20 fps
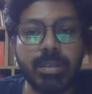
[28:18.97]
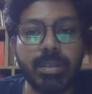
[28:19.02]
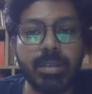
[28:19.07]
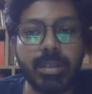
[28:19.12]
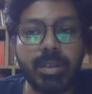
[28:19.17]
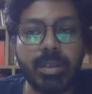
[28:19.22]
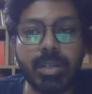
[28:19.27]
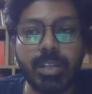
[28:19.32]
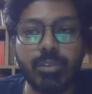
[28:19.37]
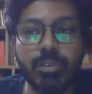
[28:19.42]

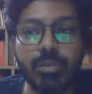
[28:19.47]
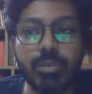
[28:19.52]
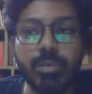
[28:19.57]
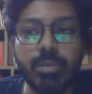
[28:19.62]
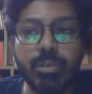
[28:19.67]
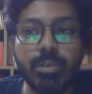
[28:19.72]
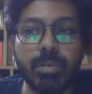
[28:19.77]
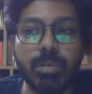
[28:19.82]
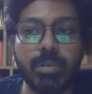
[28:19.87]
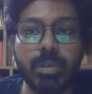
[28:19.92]
And I don't
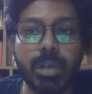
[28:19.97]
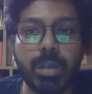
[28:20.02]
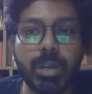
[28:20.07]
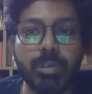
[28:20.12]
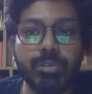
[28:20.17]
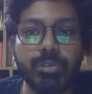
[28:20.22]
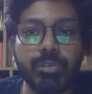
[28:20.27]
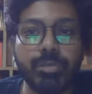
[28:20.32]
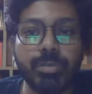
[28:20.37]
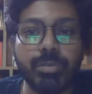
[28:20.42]
know how
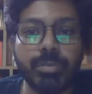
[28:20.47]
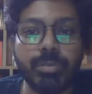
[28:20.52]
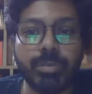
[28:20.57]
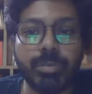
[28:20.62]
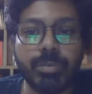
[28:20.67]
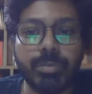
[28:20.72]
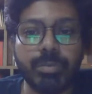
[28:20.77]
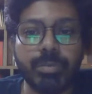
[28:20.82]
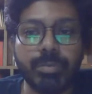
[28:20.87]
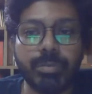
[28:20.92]
to
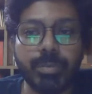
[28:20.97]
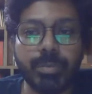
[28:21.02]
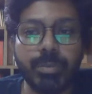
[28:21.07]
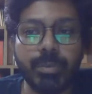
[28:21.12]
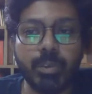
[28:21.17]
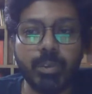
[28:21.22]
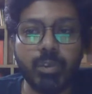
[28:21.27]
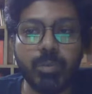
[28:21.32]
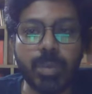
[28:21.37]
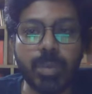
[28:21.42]

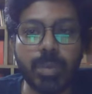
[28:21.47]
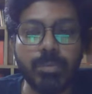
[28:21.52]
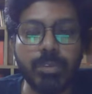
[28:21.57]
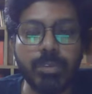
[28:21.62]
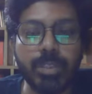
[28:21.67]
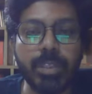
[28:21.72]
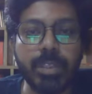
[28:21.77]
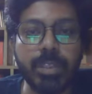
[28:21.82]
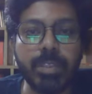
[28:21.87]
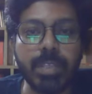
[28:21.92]
cope up with
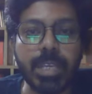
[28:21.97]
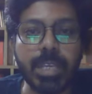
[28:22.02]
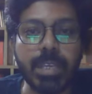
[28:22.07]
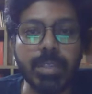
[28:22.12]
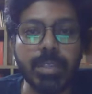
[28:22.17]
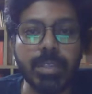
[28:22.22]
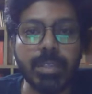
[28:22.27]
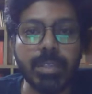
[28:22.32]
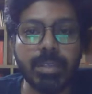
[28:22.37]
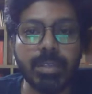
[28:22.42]
these
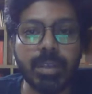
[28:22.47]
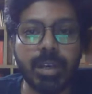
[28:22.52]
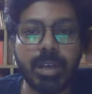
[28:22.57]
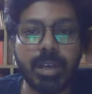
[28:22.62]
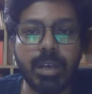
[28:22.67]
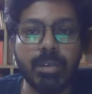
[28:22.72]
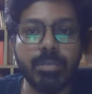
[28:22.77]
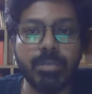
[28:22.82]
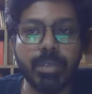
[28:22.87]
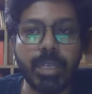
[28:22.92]
things,
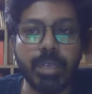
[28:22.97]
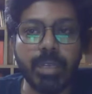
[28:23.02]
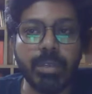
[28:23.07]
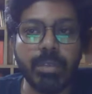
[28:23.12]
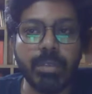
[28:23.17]
how he